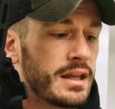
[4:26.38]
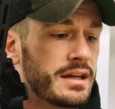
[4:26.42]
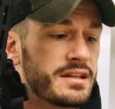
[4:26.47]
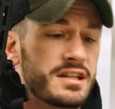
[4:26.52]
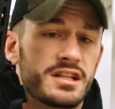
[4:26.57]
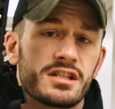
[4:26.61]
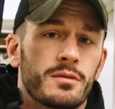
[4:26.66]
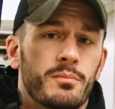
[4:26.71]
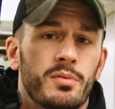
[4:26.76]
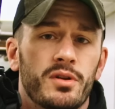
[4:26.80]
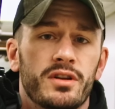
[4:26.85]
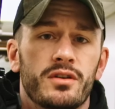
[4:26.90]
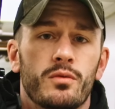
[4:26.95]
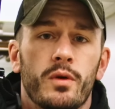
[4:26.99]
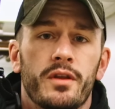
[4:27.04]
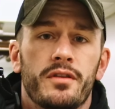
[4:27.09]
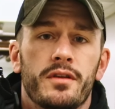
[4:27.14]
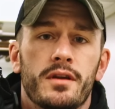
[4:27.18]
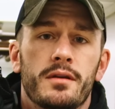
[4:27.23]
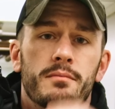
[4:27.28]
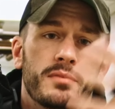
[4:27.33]
disciplined
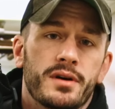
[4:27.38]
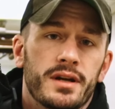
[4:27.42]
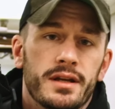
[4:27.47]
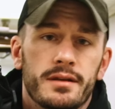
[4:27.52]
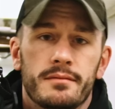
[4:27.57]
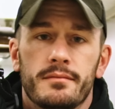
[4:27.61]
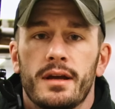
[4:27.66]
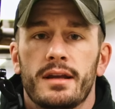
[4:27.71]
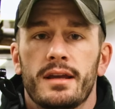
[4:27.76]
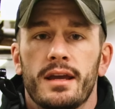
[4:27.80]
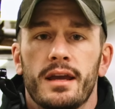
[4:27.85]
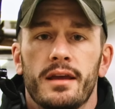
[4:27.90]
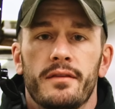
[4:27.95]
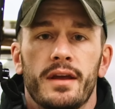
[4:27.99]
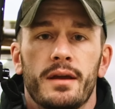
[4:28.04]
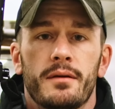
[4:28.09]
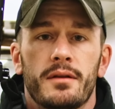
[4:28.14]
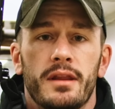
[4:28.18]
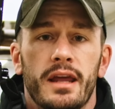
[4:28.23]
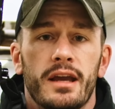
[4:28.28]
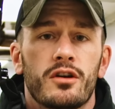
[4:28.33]
with it, but again,
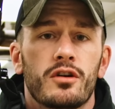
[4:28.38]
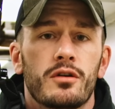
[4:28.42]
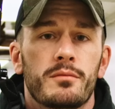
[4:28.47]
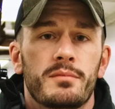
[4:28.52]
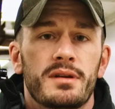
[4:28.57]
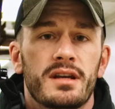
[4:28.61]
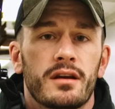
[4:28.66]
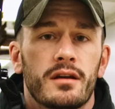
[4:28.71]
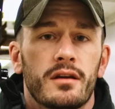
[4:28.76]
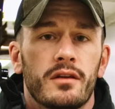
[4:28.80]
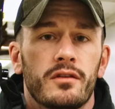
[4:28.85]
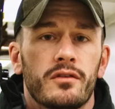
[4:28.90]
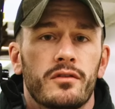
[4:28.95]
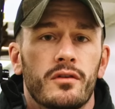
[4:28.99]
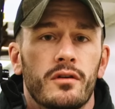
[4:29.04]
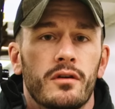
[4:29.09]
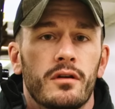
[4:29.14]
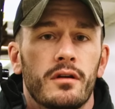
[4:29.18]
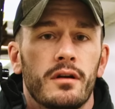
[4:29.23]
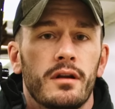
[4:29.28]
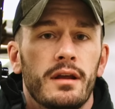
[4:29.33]
that could be a
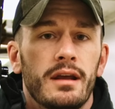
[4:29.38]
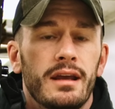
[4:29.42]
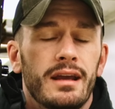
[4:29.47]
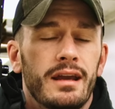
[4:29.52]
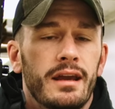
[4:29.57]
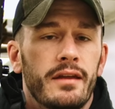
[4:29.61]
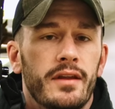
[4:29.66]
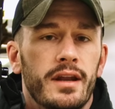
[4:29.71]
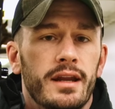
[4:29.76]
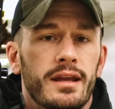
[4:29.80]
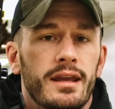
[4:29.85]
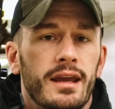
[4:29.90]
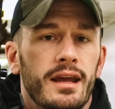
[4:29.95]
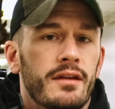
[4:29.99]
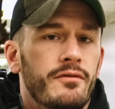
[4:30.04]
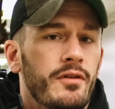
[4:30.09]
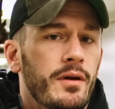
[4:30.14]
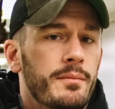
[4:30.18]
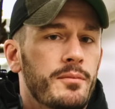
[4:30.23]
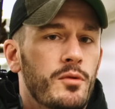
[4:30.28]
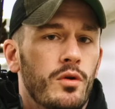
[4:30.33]
concern. And then again,
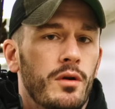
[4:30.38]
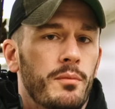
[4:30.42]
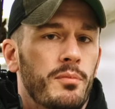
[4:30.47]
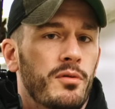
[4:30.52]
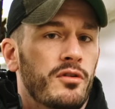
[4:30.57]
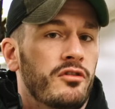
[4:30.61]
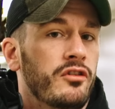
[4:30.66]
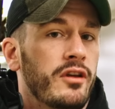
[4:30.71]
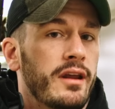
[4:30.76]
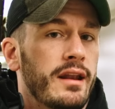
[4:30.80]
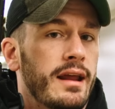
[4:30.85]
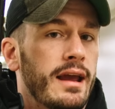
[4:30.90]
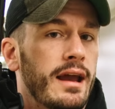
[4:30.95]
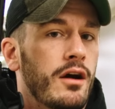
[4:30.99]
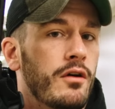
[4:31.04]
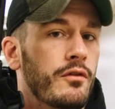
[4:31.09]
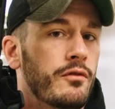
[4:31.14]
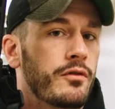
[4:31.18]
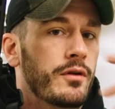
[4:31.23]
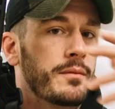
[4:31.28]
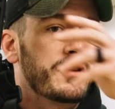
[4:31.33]
if I'm going to present
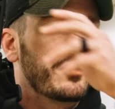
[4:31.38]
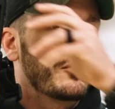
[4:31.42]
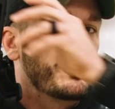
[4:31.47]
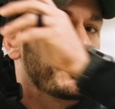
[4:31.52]
out from this